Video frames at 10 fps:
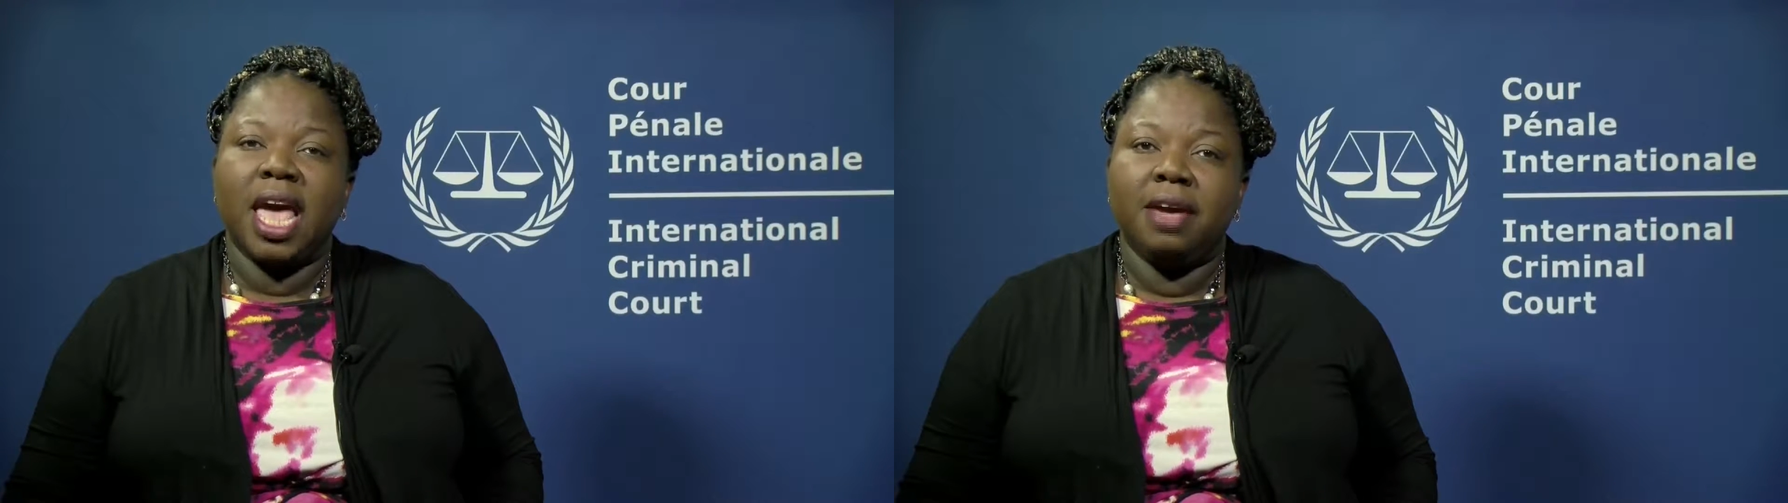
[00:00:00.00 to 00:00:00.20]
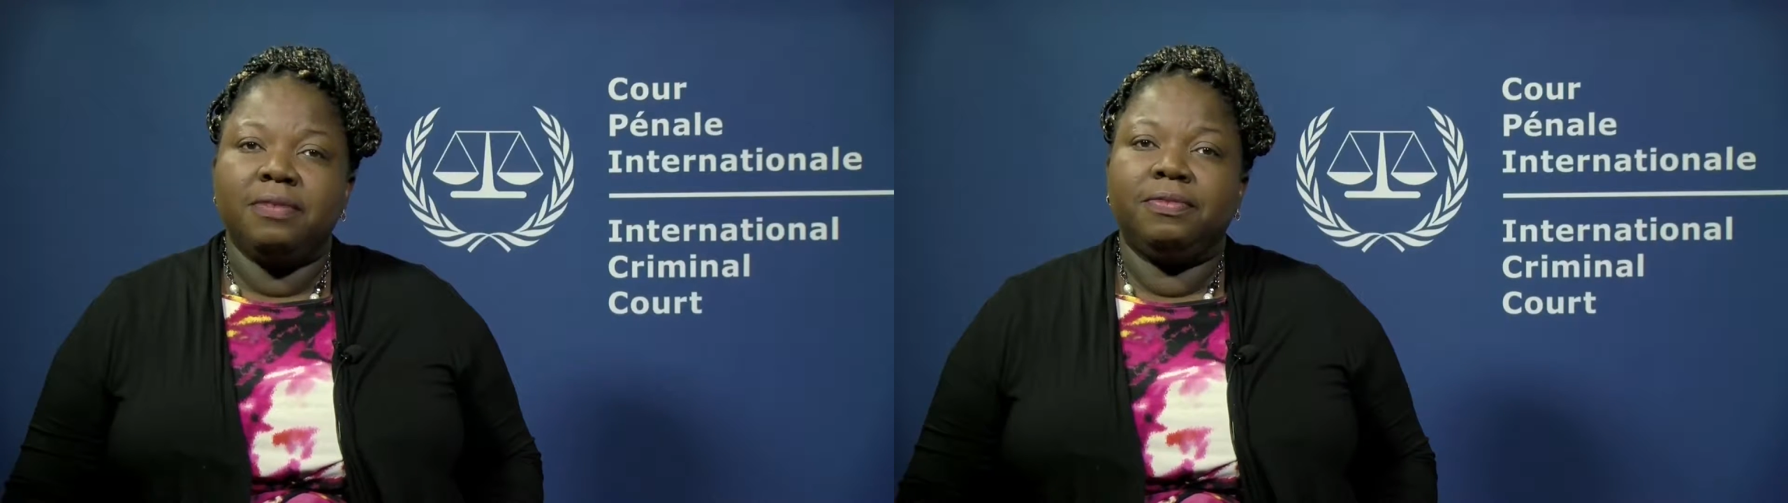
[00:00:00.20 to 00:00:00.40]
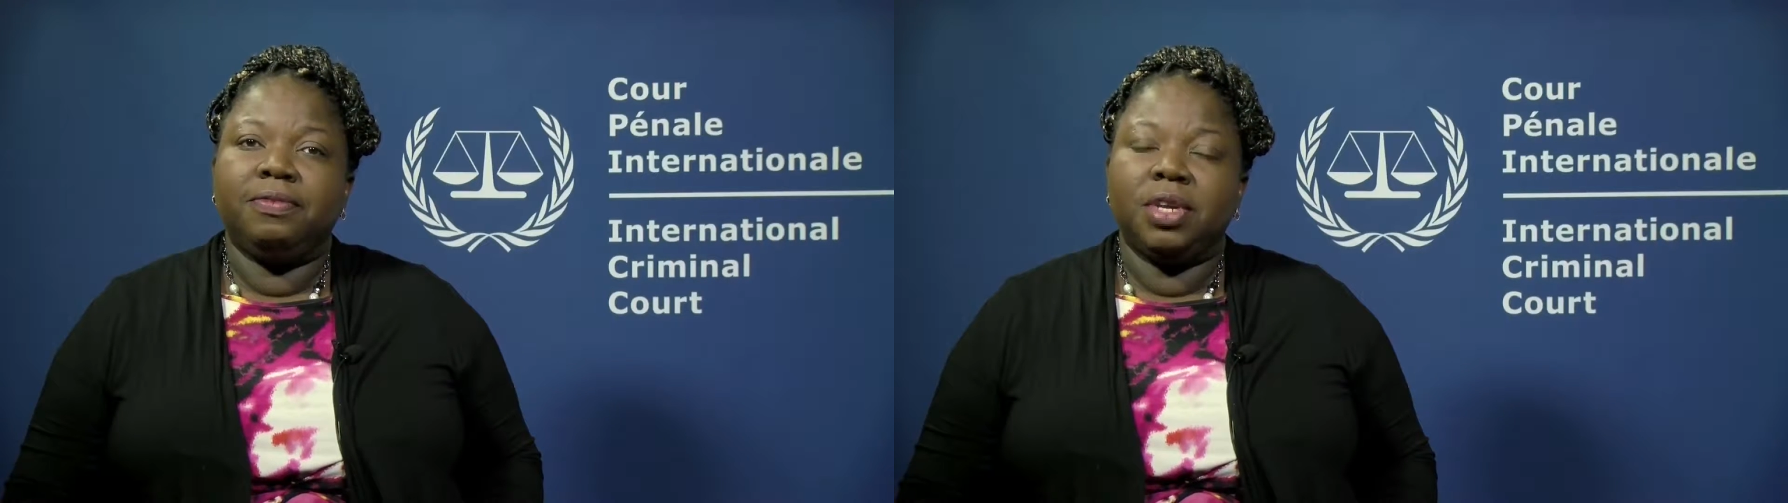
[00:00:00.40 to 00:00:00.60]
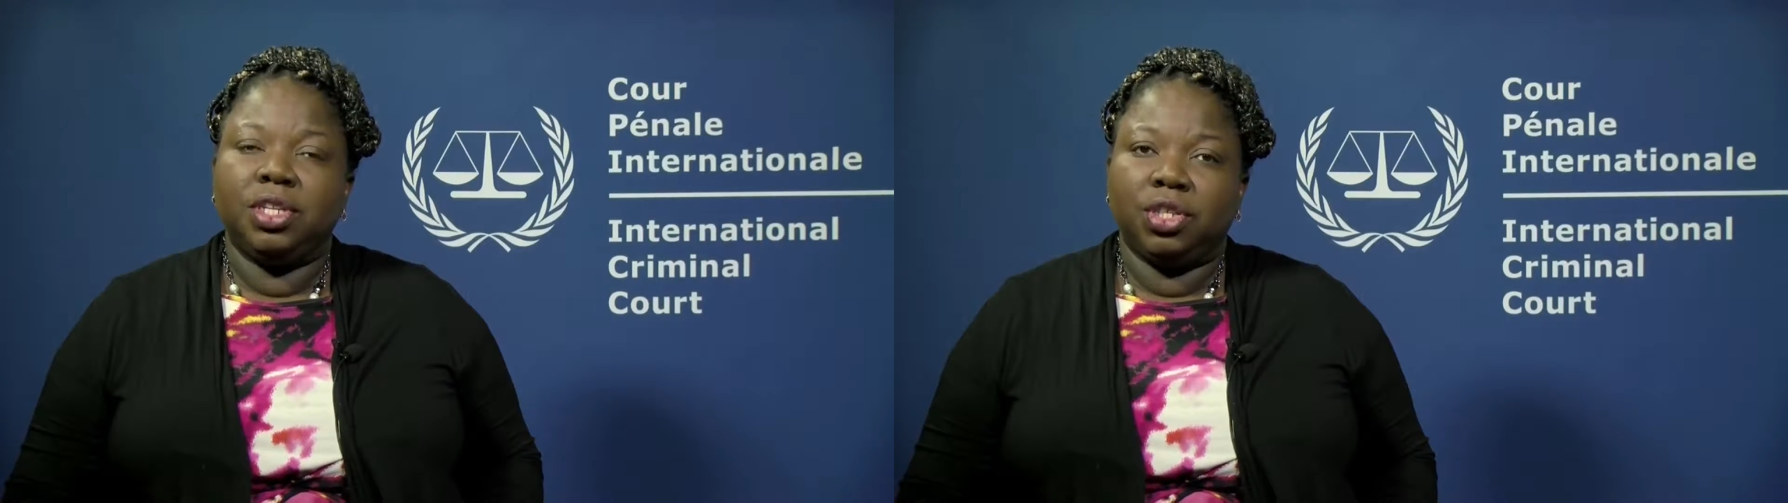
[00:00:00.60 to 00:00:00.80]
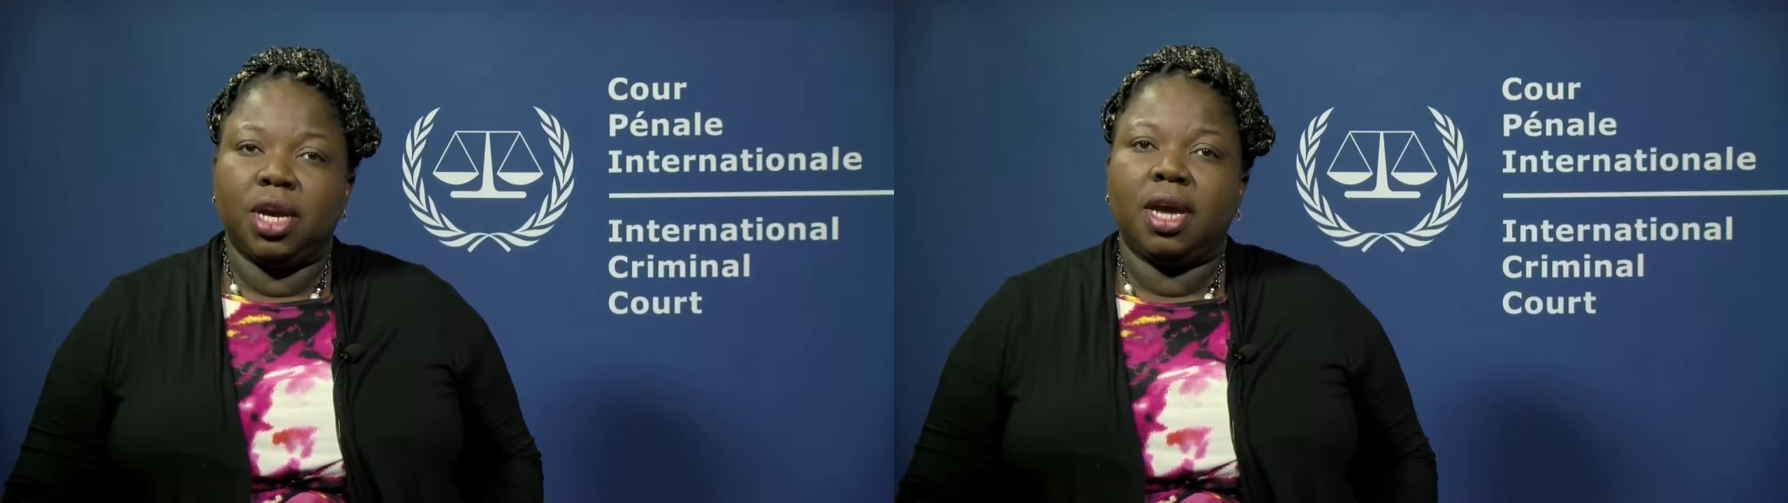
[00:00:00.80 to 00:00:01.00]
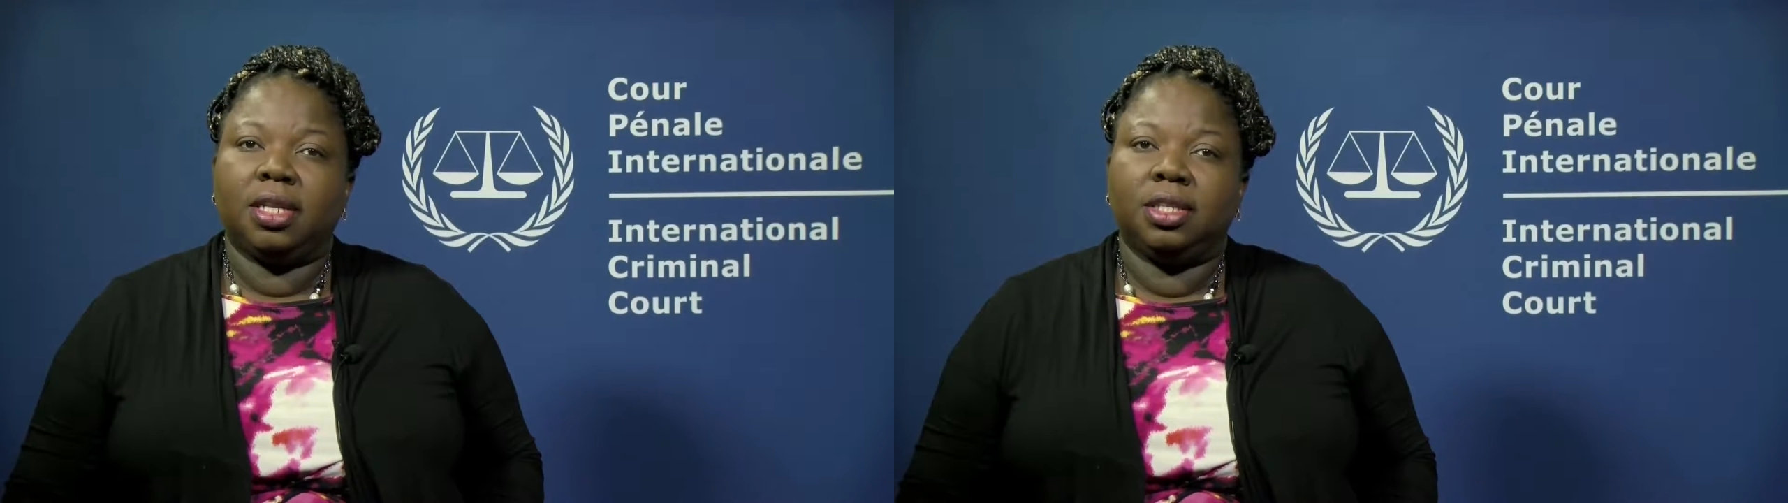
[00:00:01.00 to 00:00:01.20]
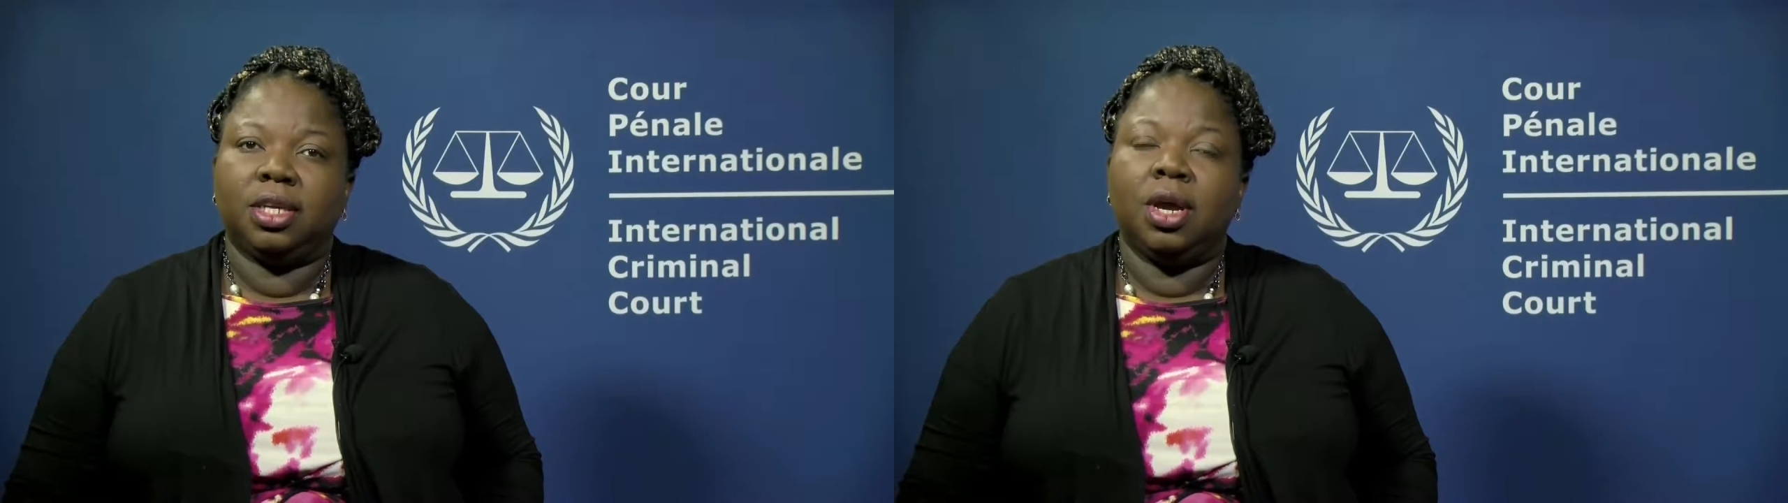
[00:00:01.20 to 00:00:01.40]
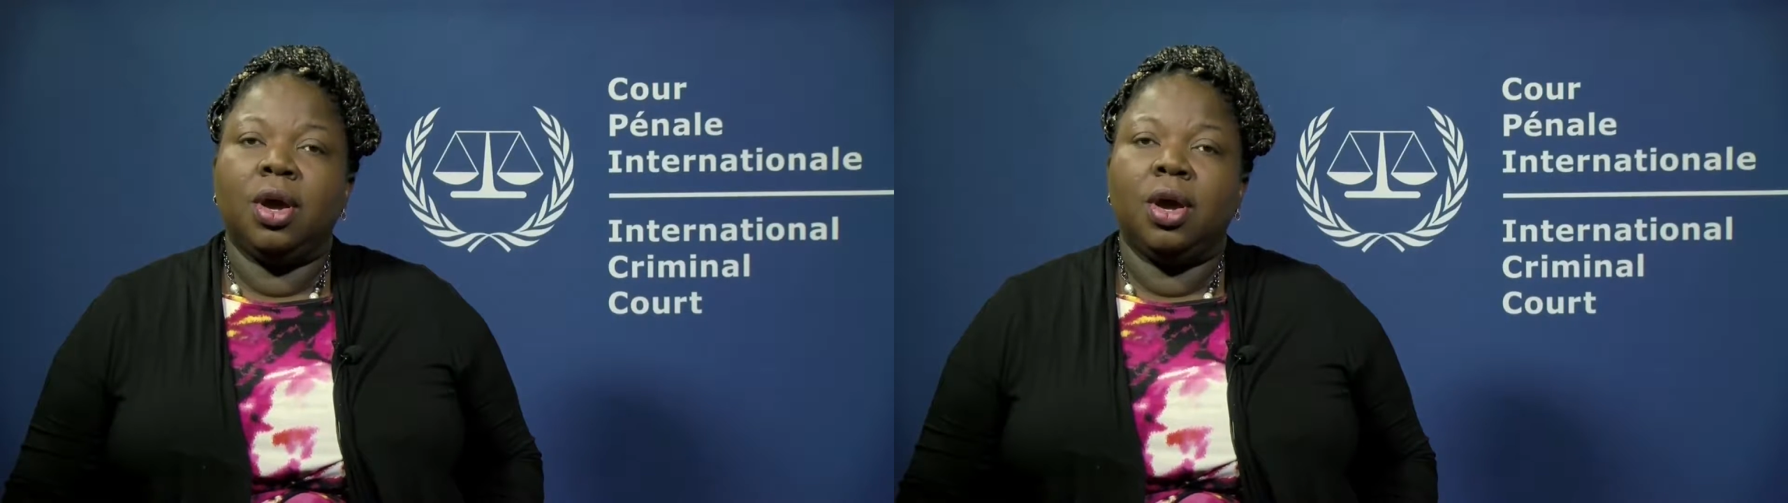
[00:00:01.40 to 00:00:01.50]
every charge